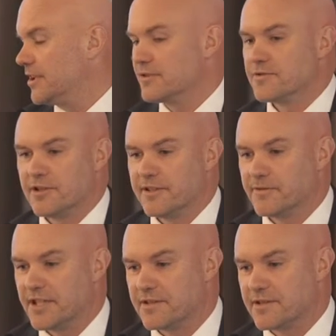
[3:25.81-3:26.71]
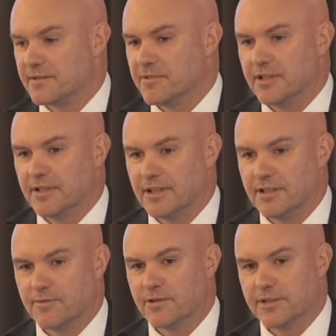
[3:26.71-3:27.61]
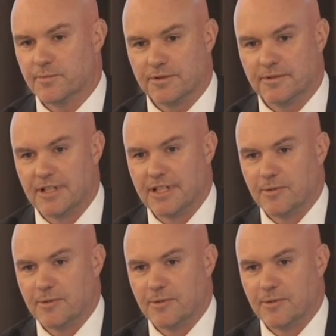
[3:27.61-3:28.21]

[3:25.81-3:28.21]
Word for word: You could drive around the CBD and you really wouldn't